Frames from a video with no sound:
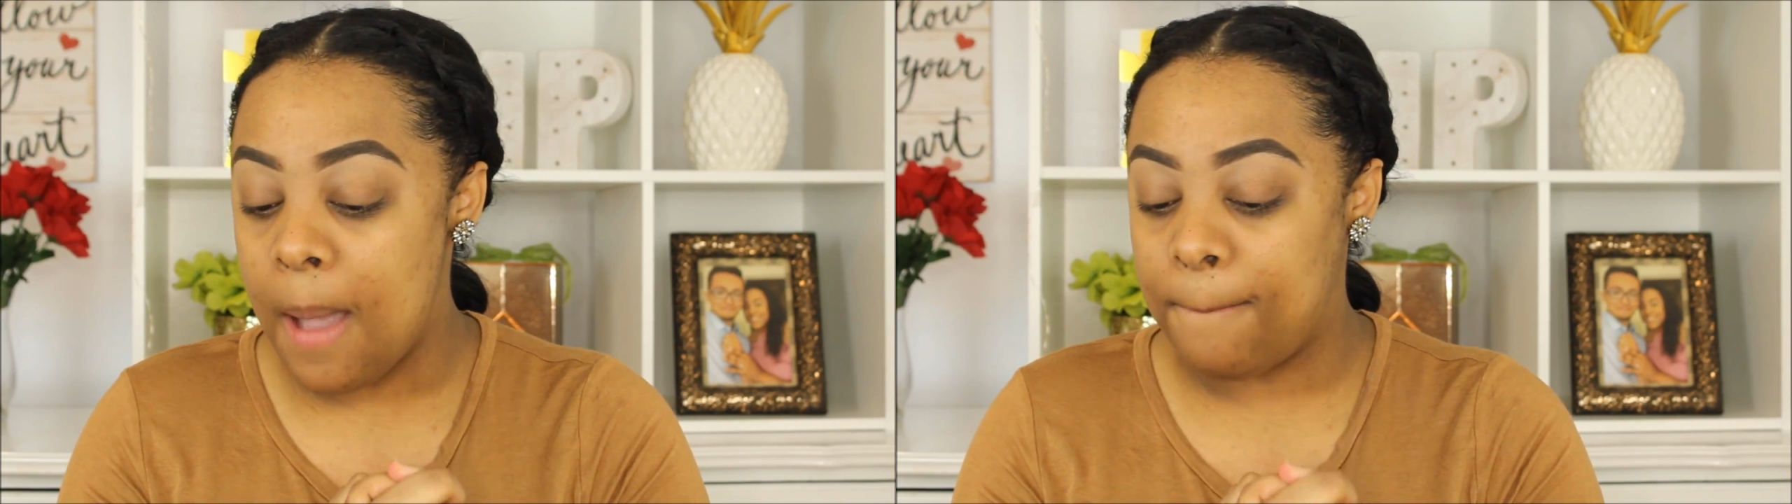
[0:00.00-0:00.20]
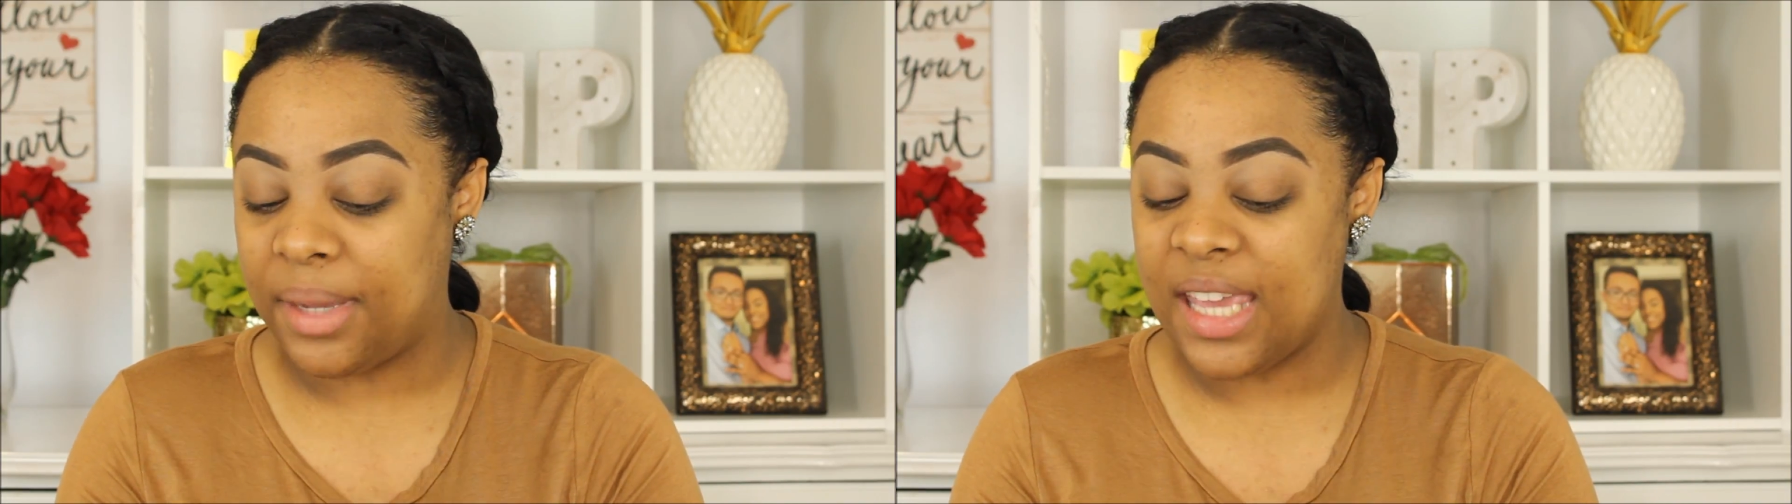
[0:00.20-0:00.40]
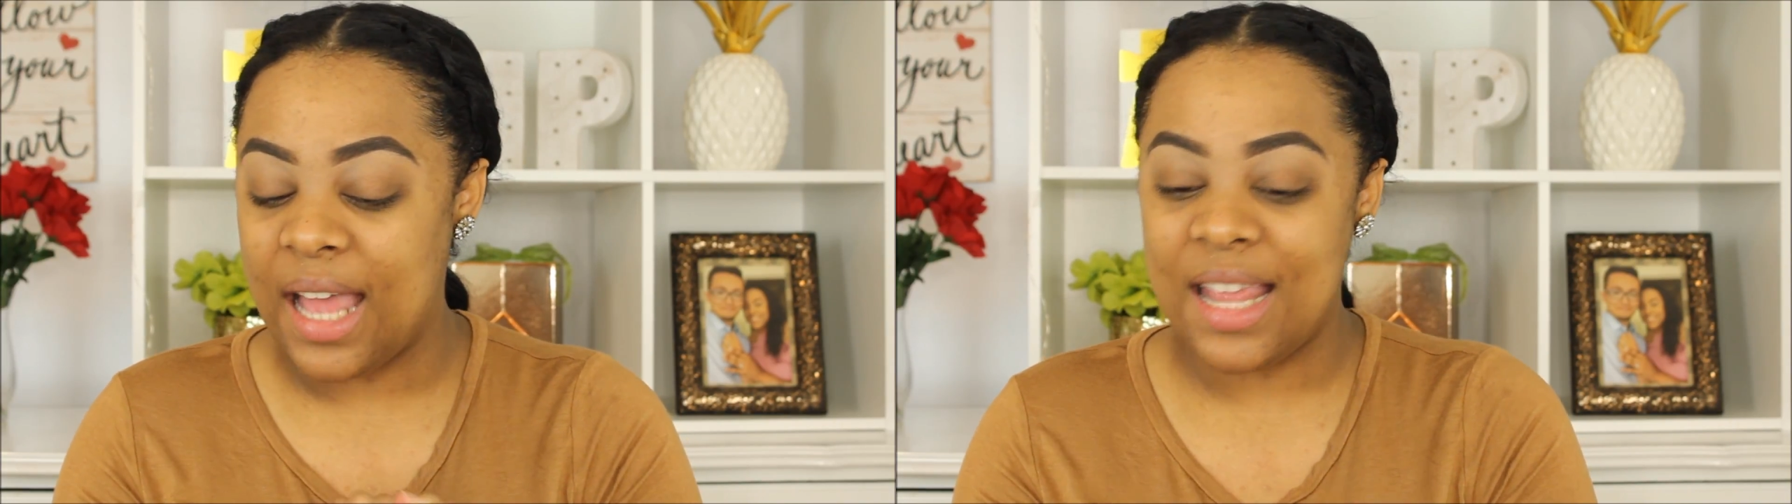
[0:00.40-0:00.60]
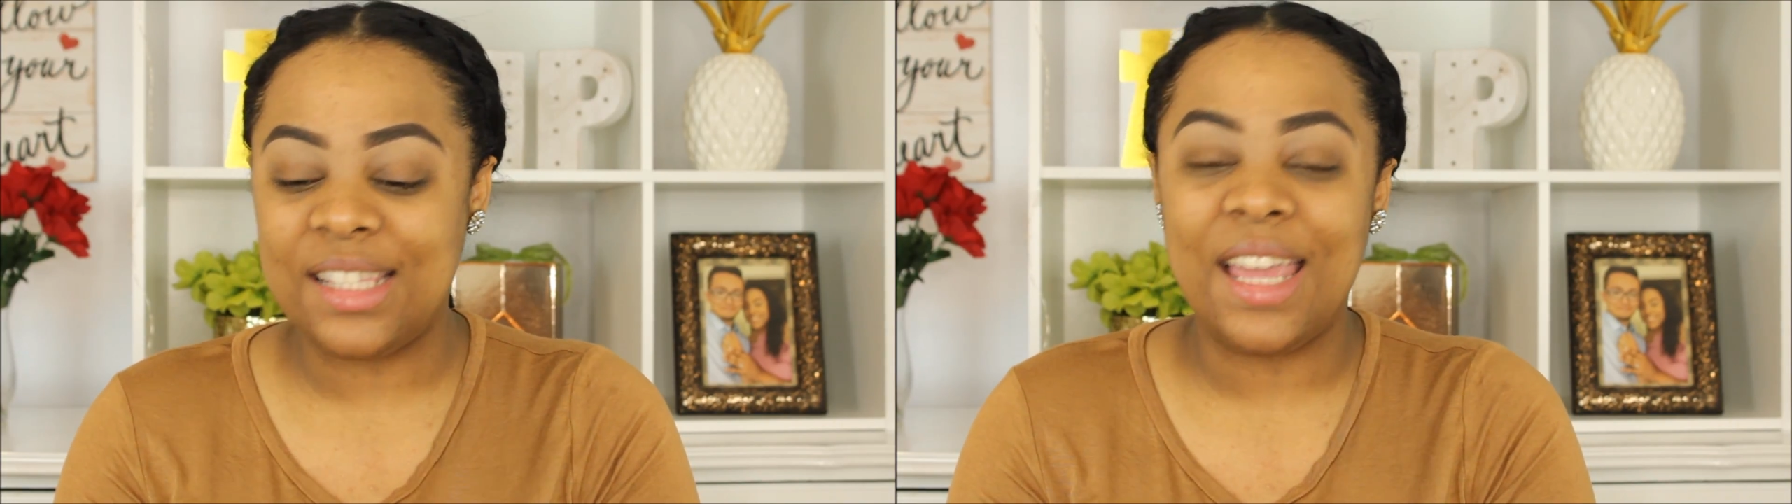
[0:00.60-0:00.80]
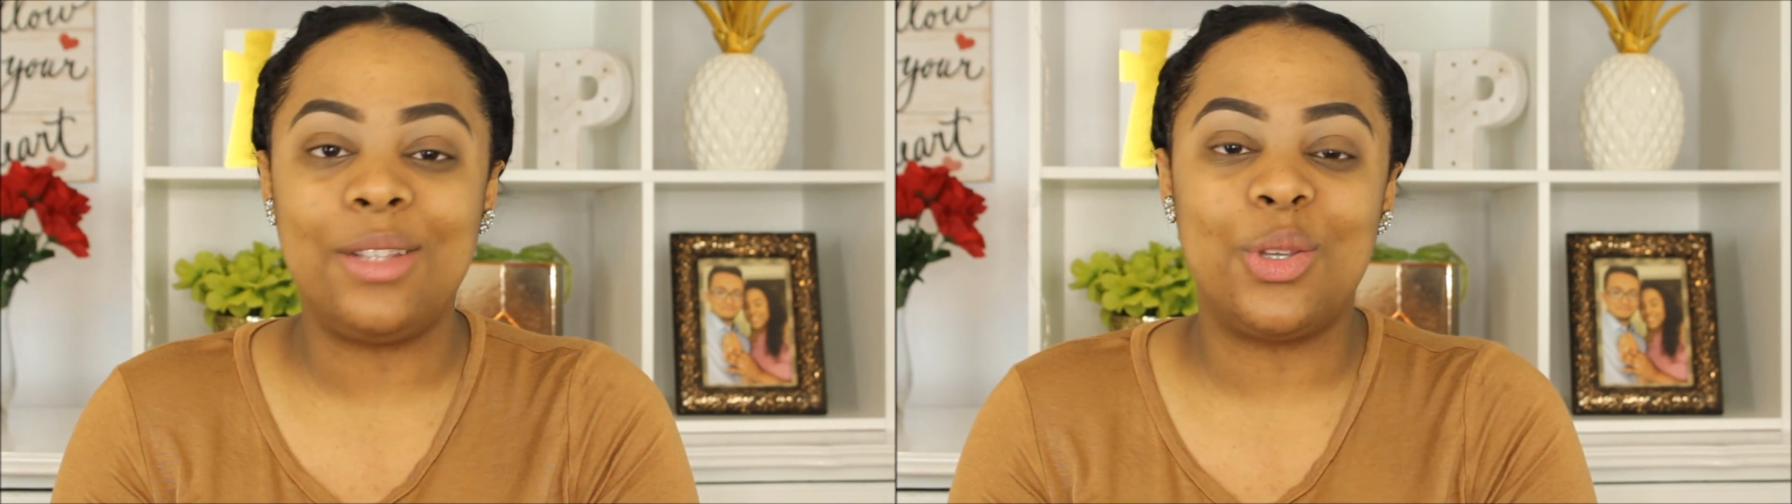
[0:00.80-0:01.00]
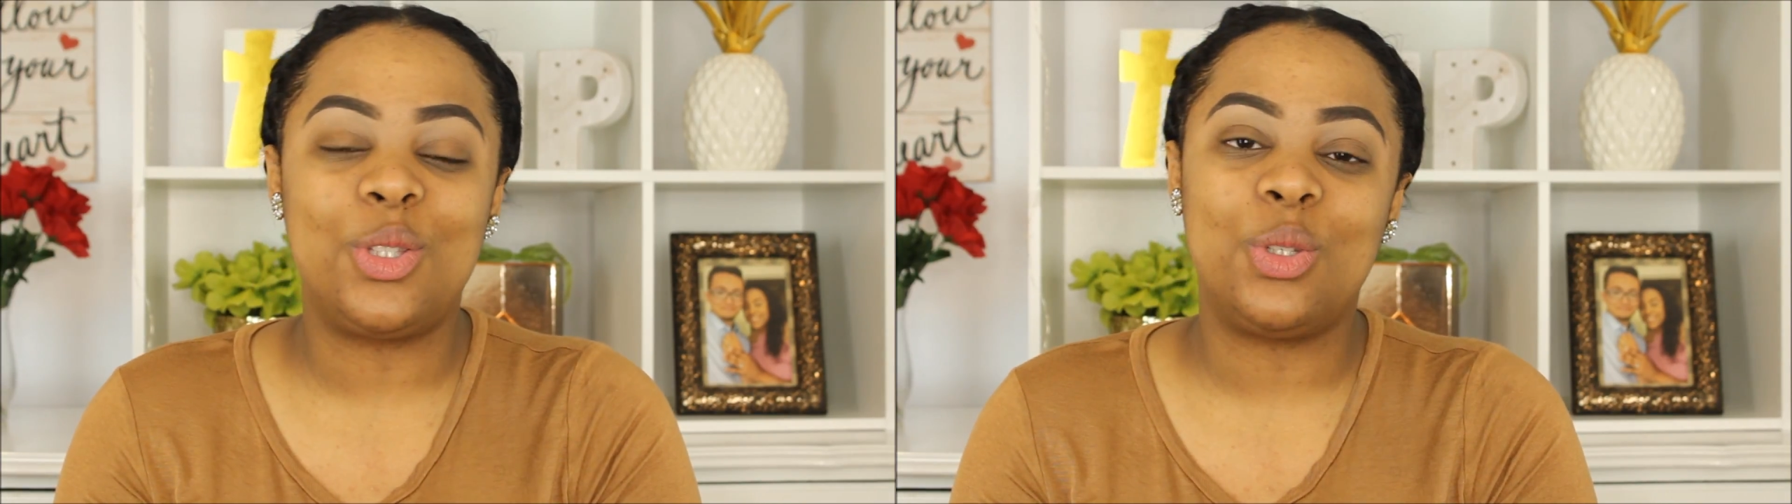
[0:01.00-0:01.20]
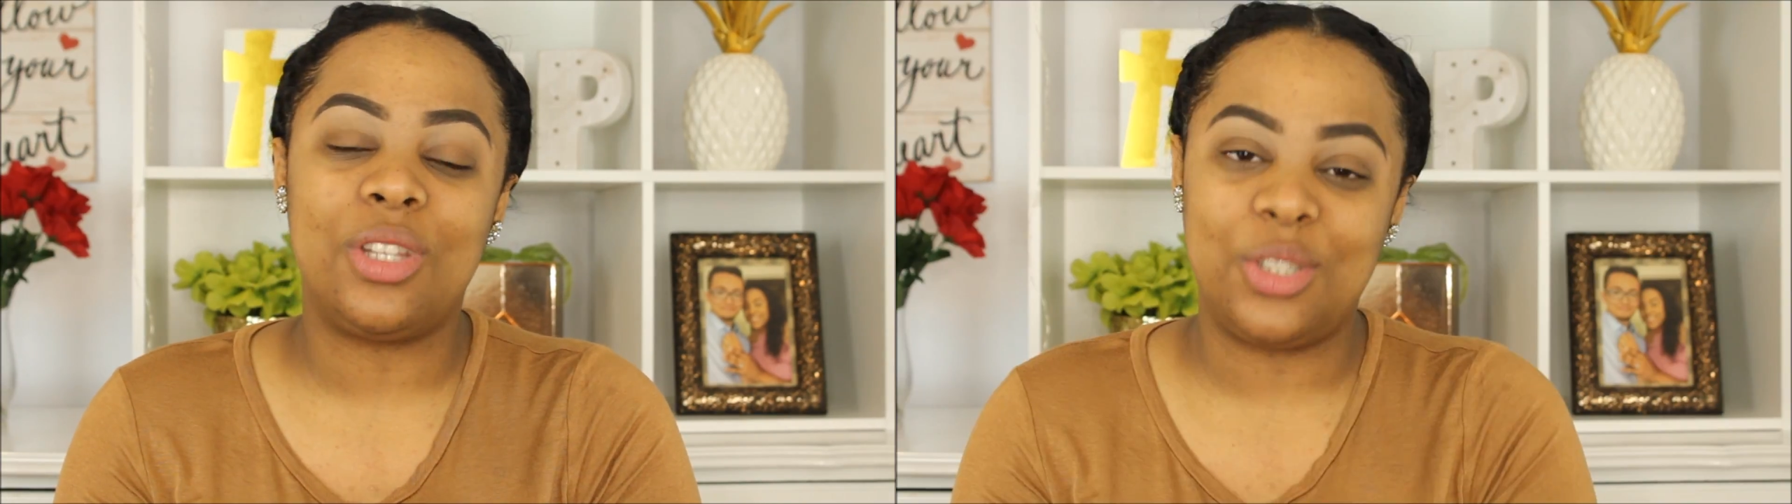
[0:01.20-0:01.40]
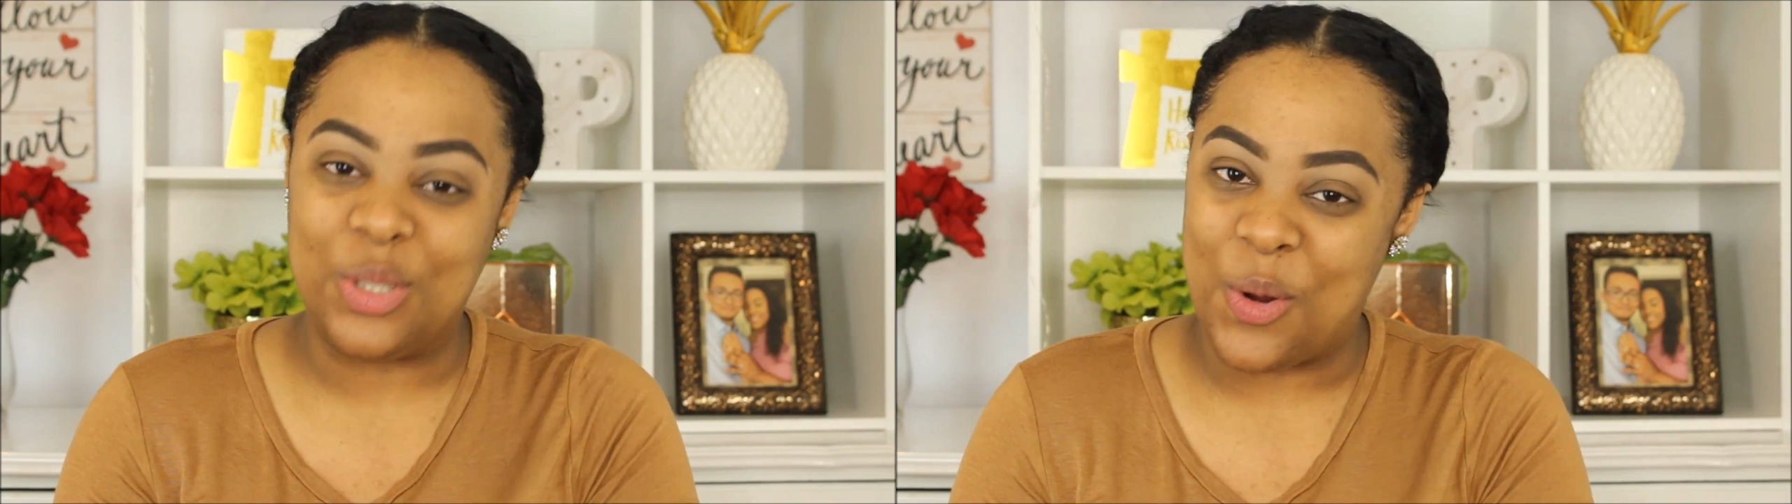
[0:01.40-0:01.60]
But yeah, let's get into
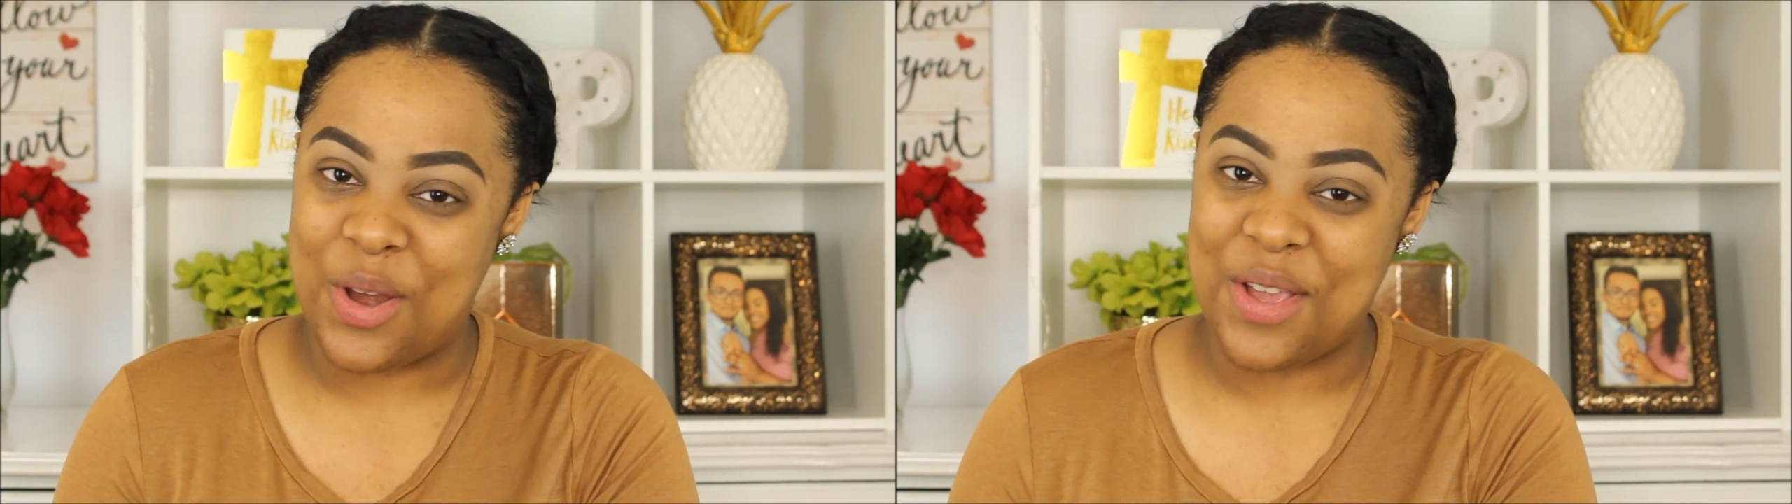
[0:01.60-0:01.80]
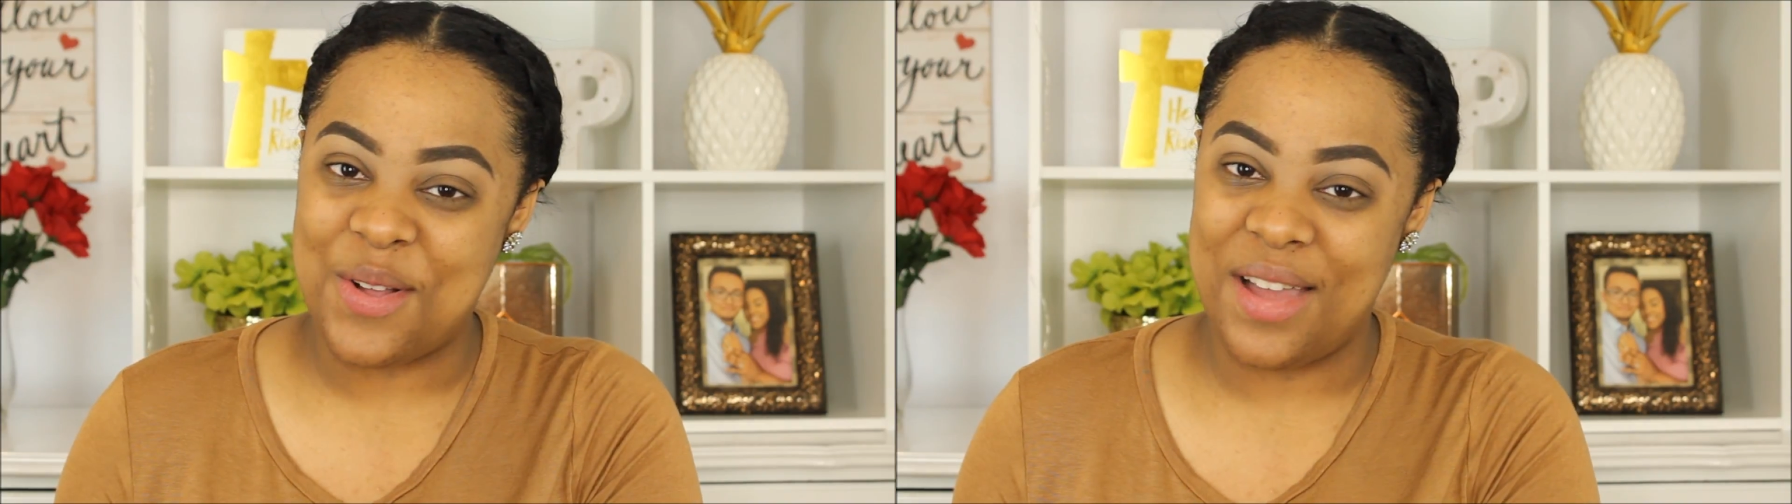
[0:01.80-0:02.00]
the tutorial,